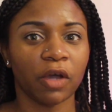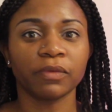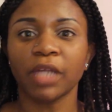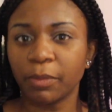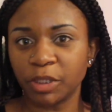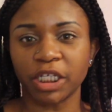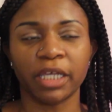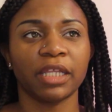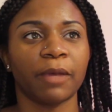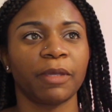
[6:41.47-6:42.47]
dumb
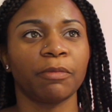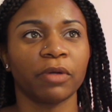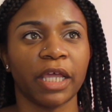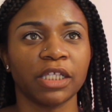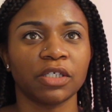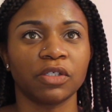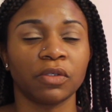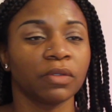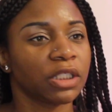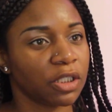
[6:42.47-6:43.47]
shit that people like to
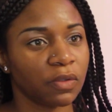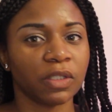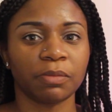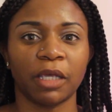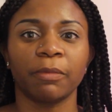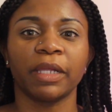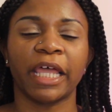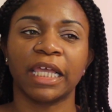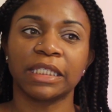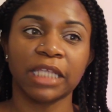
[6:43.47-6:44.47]
do, excuse me, but
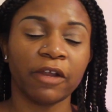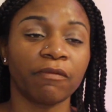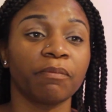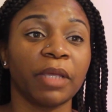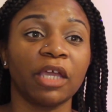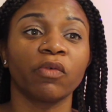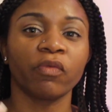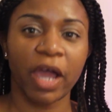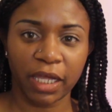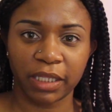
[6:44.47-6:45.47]
like instead of being
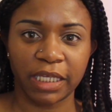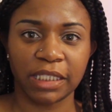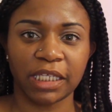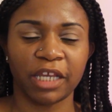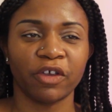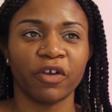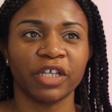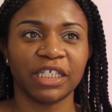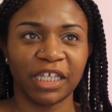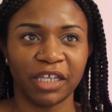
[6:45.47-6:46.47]
reckless in your
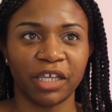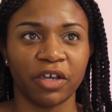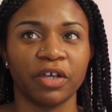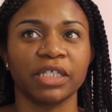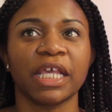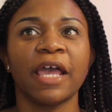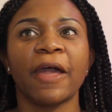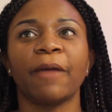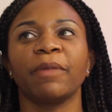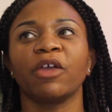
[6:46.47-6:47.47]
teen years
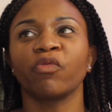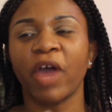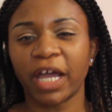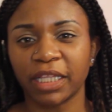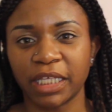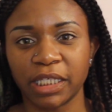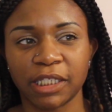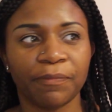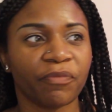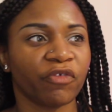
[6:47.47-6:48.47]
and being
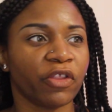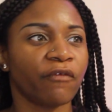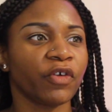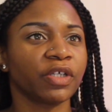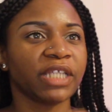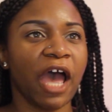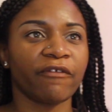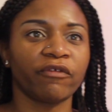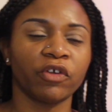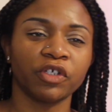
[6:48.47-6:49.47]
reckless for the first
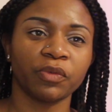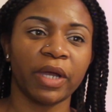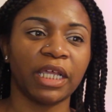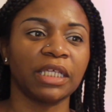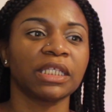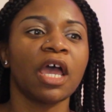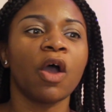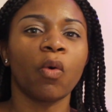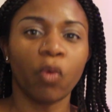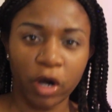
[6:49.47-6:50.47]
half of your 20s,
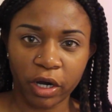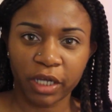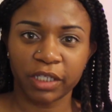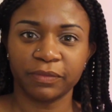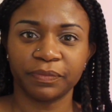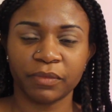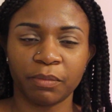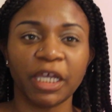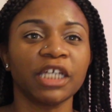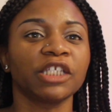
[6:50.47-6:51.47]
work.
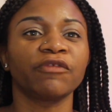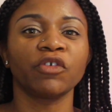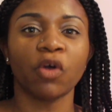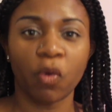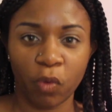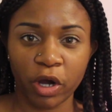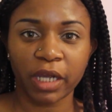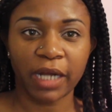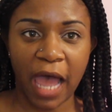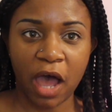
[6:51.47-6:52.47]
Because if you don't work
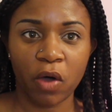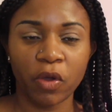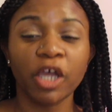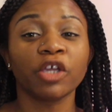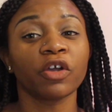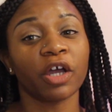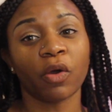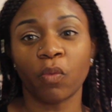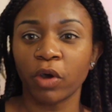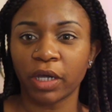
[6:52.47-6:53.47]
now, you're going
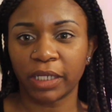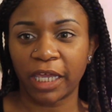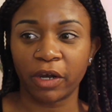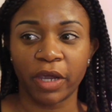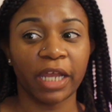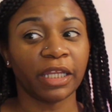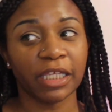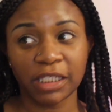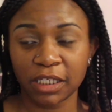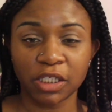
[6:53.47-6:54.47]
to work later. And
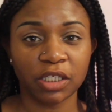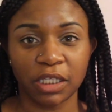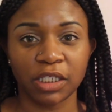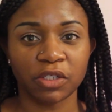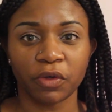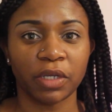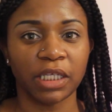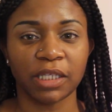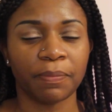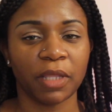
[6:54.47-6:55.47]
listen to these
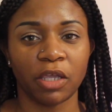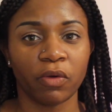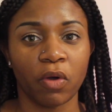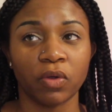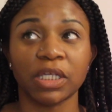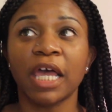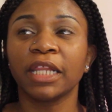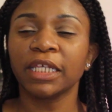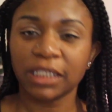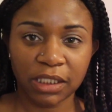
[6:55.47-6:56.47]
30-something-year-olds.
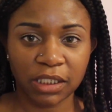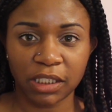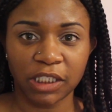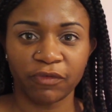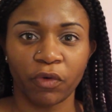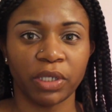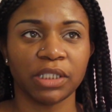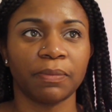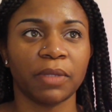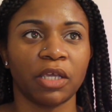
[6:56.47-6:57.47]
Listen to these
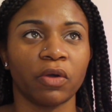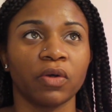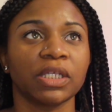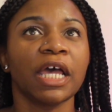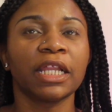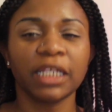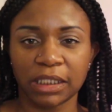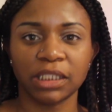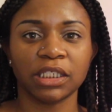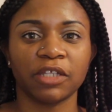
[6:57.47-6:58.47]
40-something-year-olds.
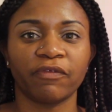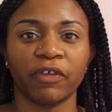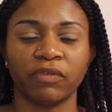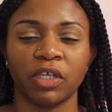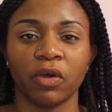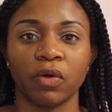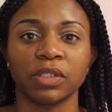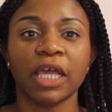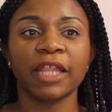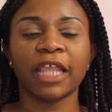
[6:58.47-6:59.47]
Listen to the
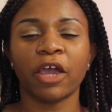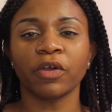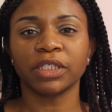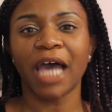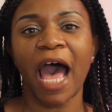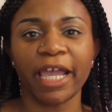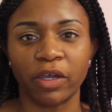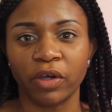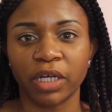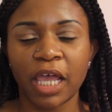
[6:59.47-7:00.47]
50-year-olds. They are
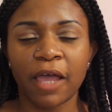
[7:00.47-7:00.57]
tired.